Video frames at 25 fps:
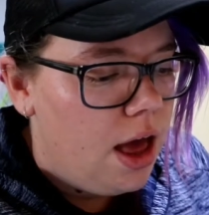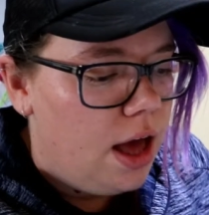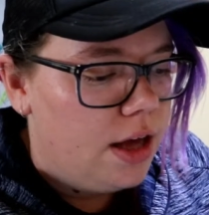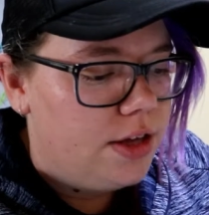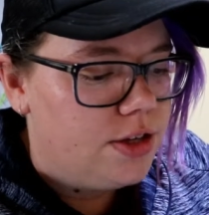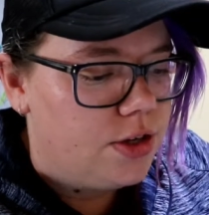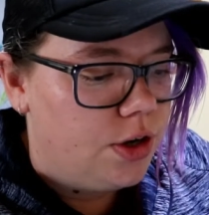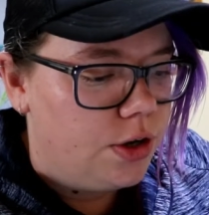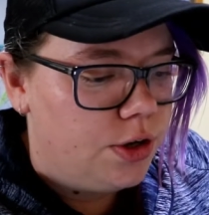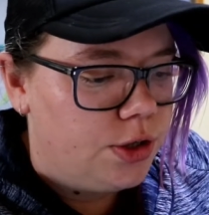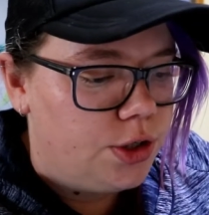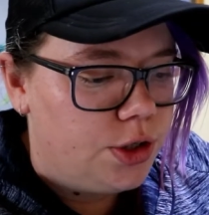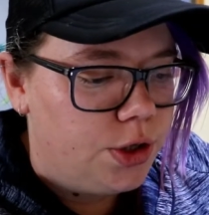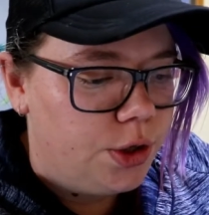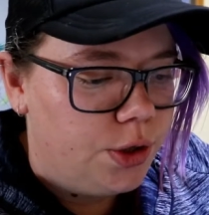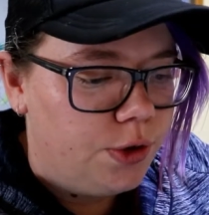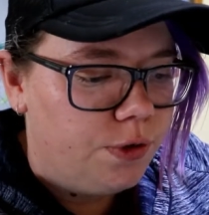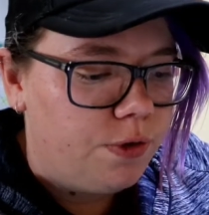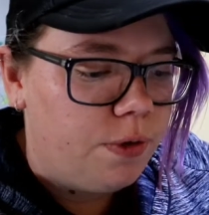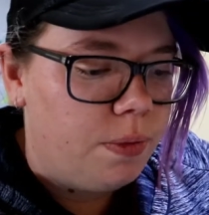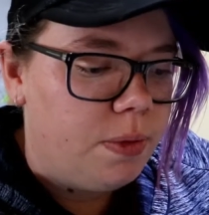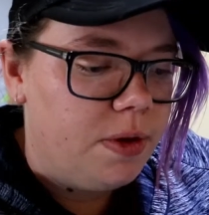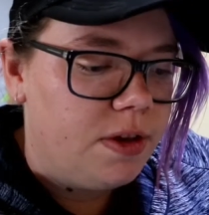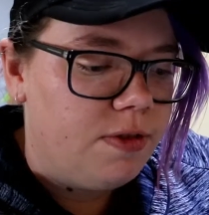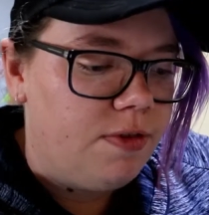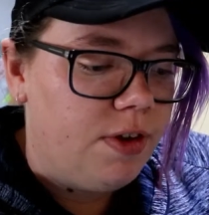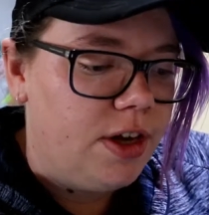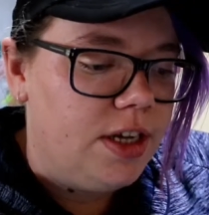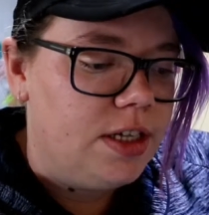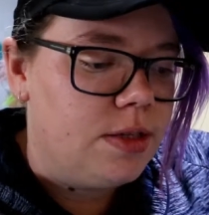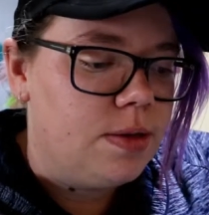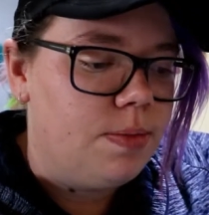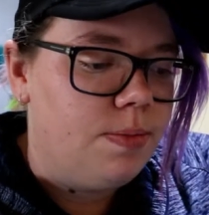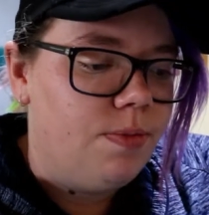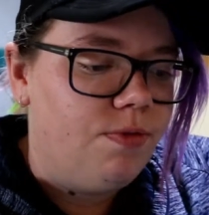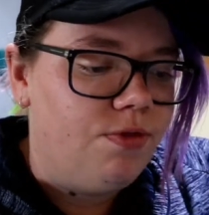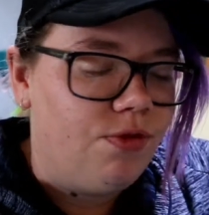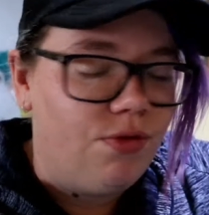So 2 from the
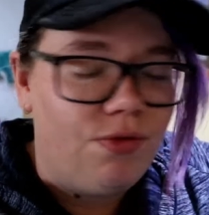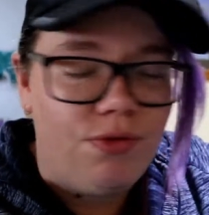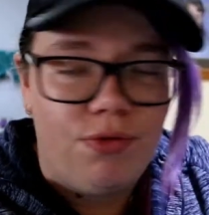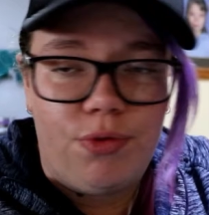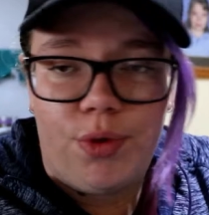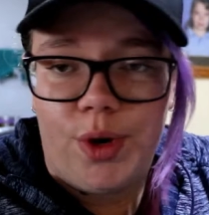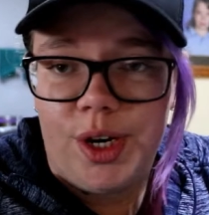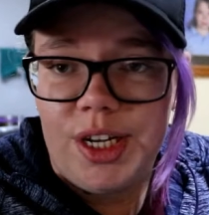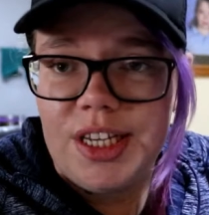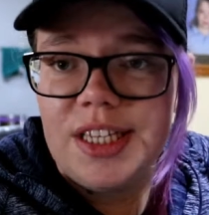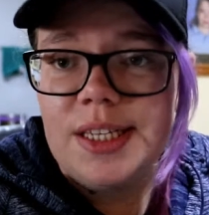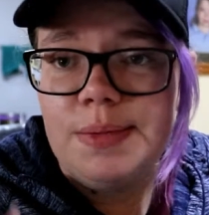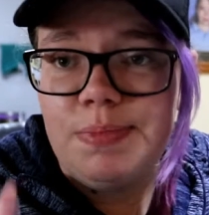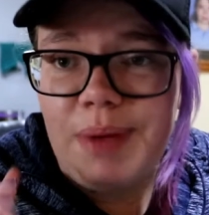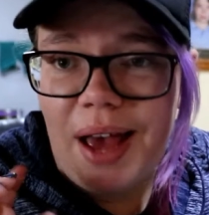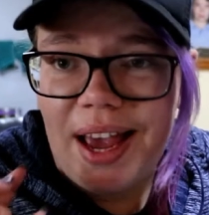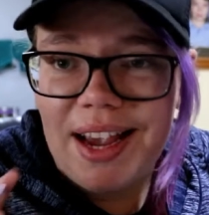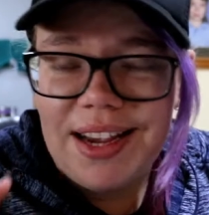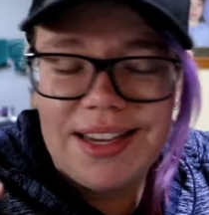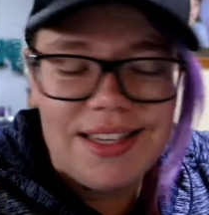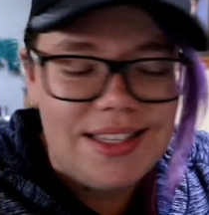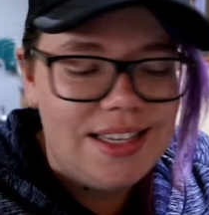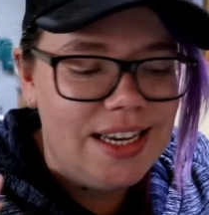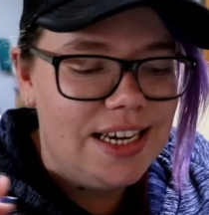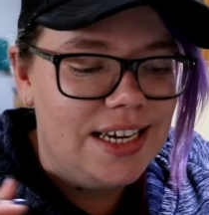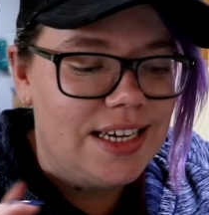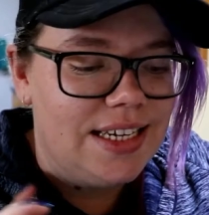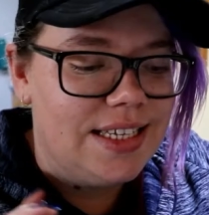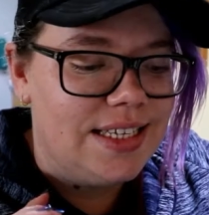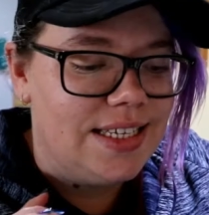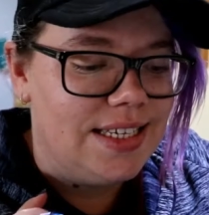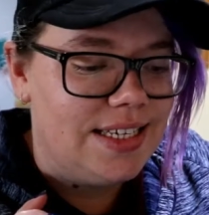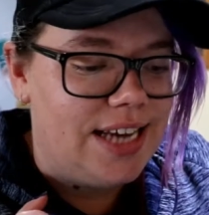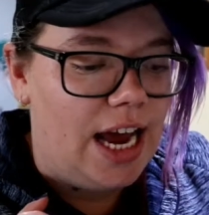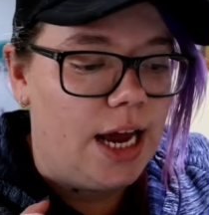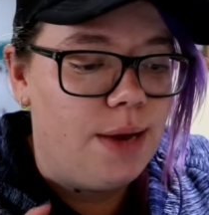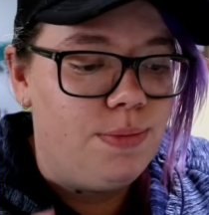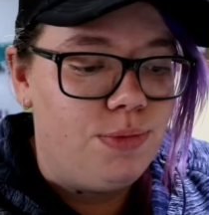free space is
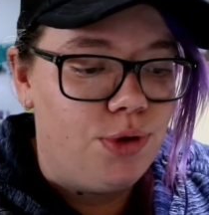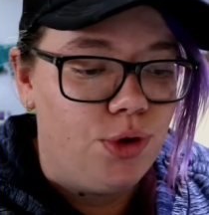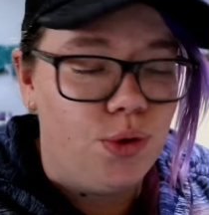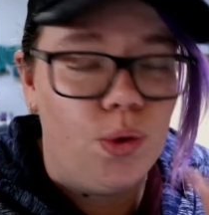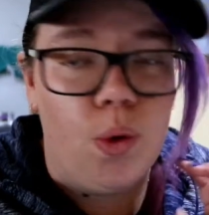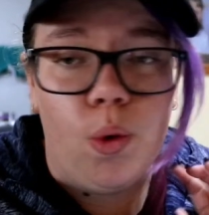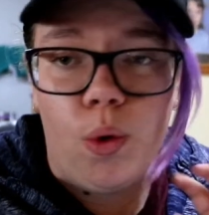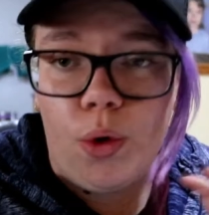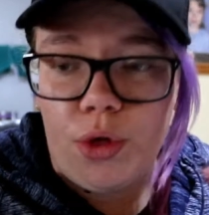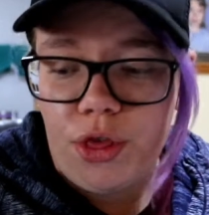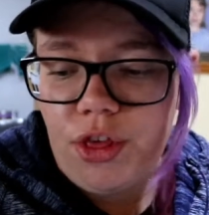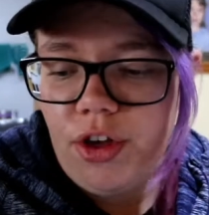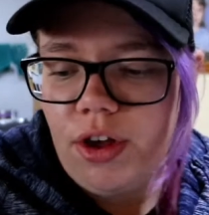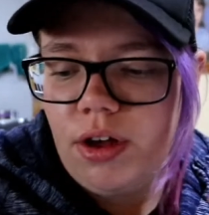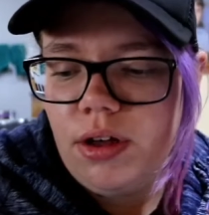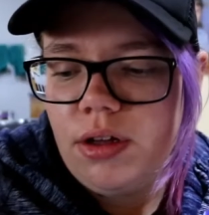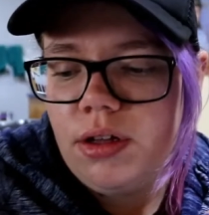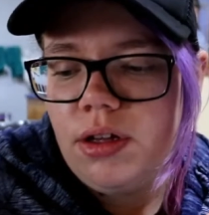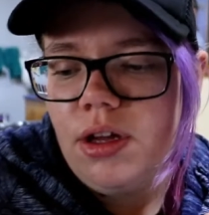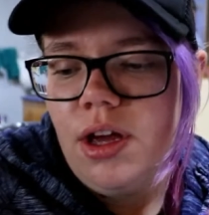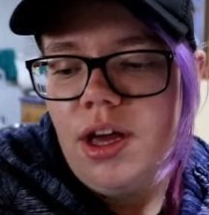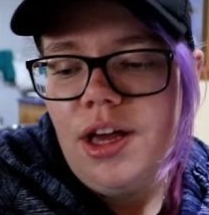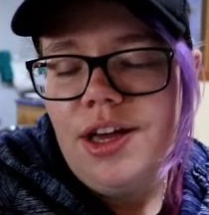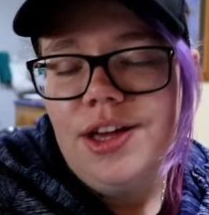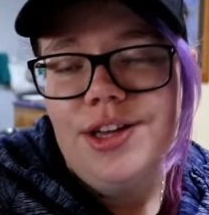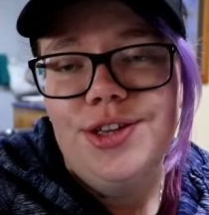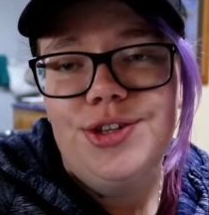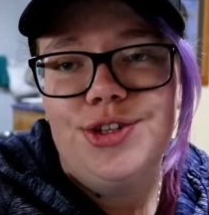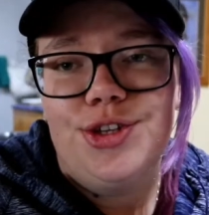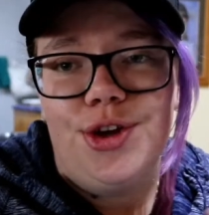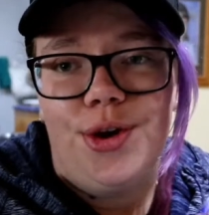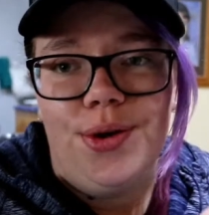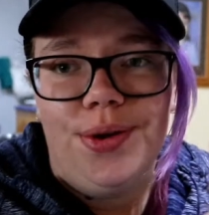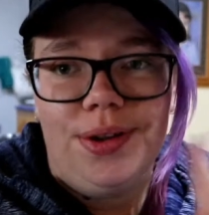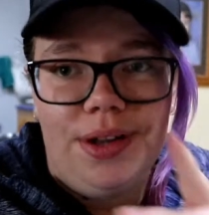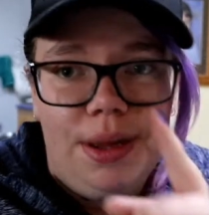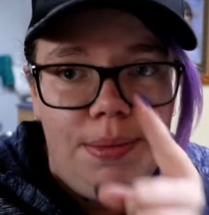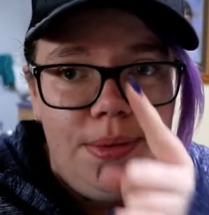debut author.
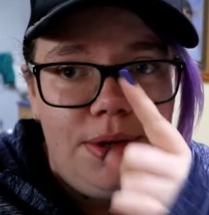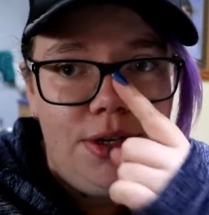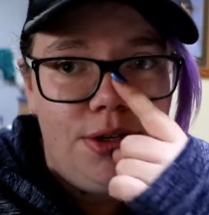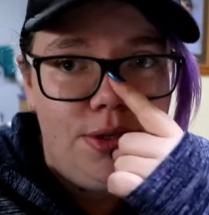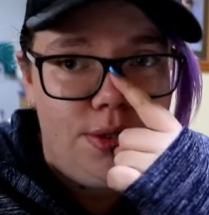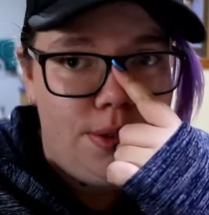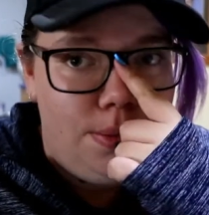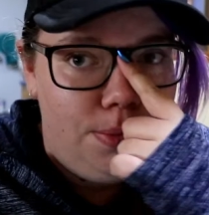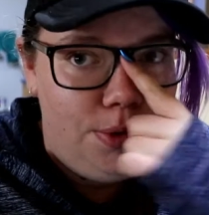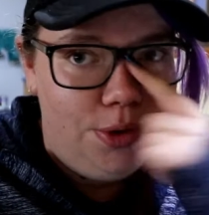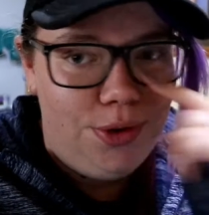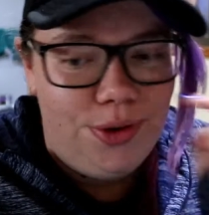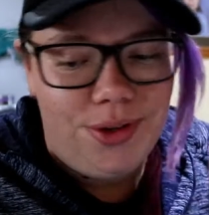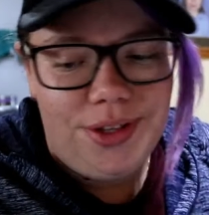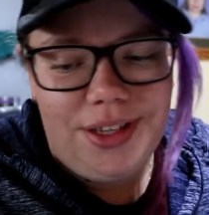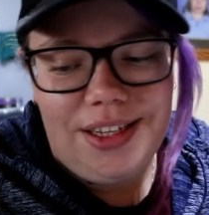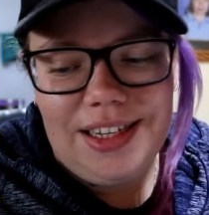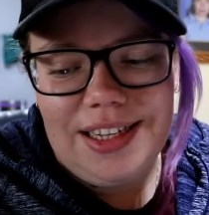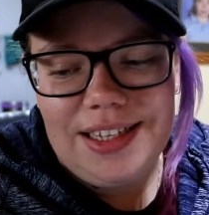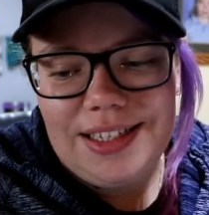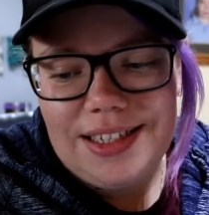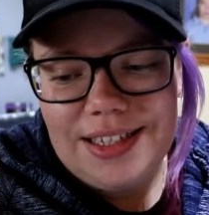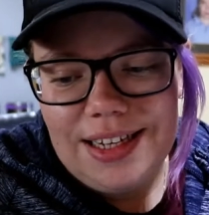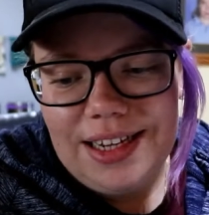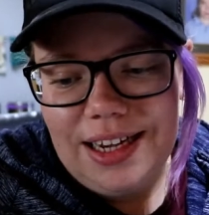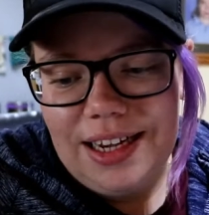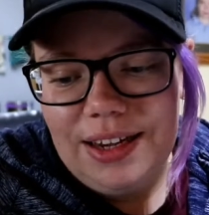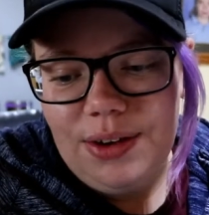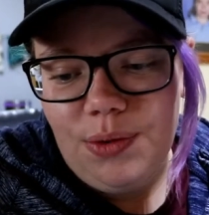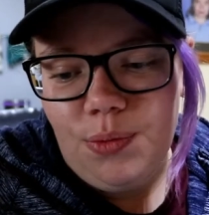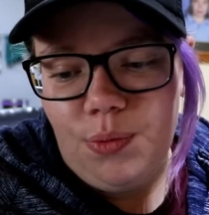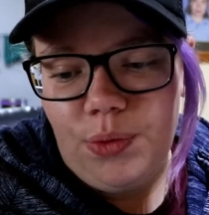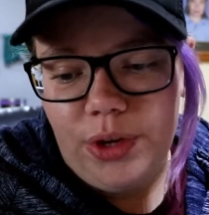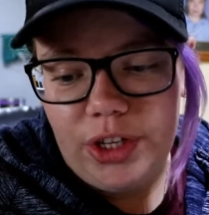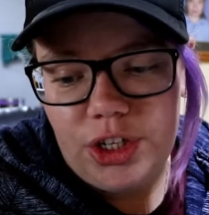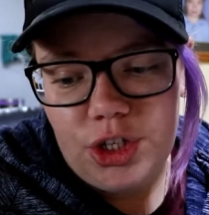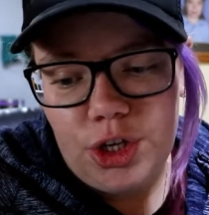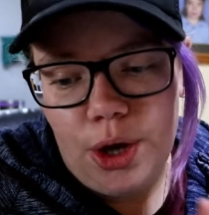So let me do some Googling and see
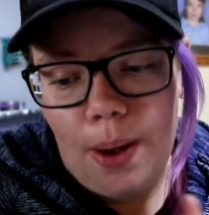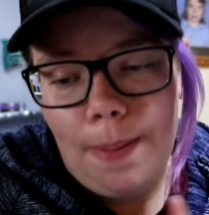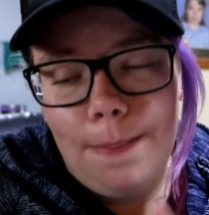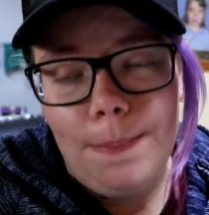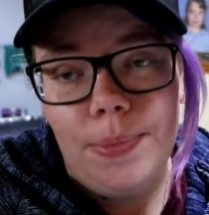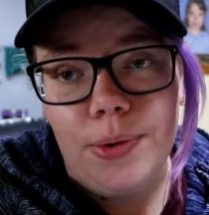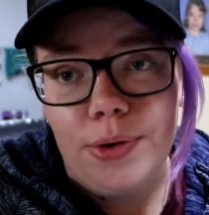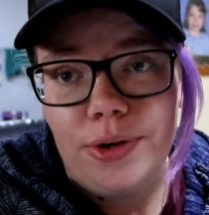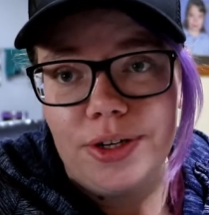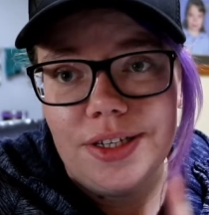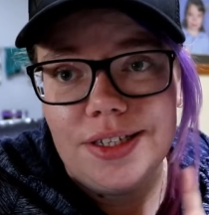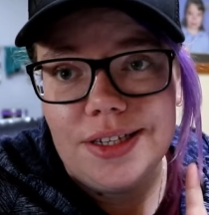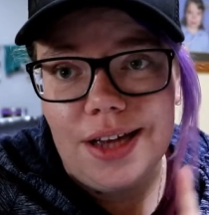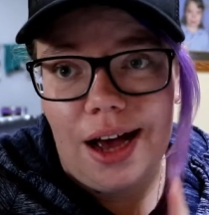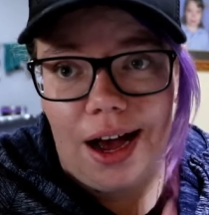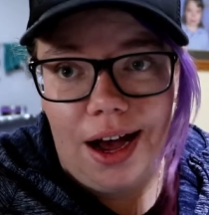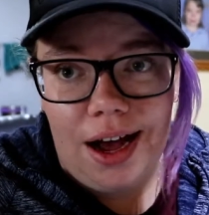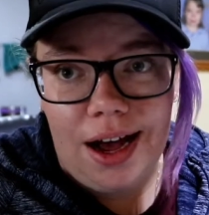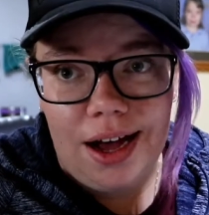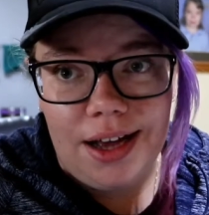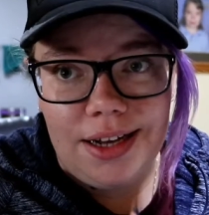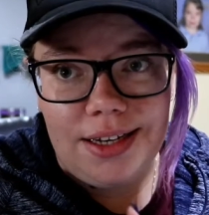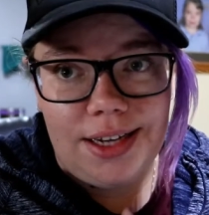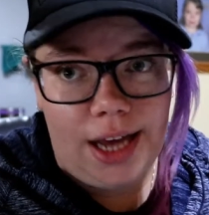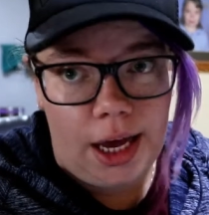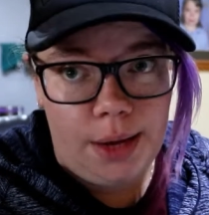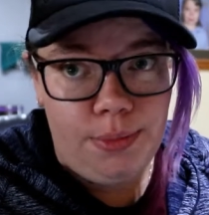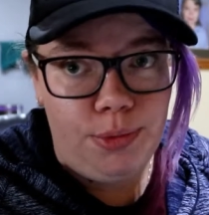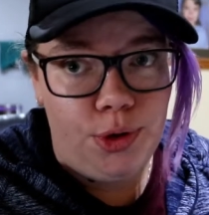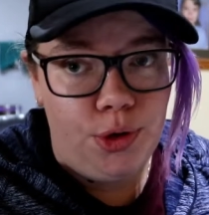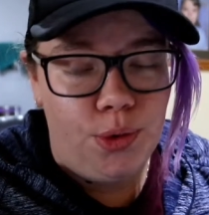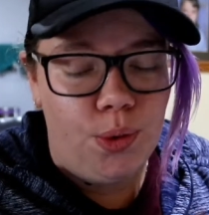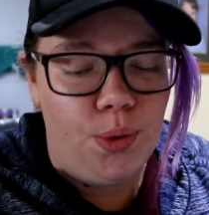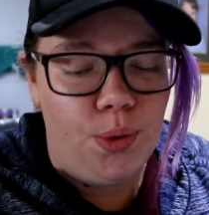which books are debut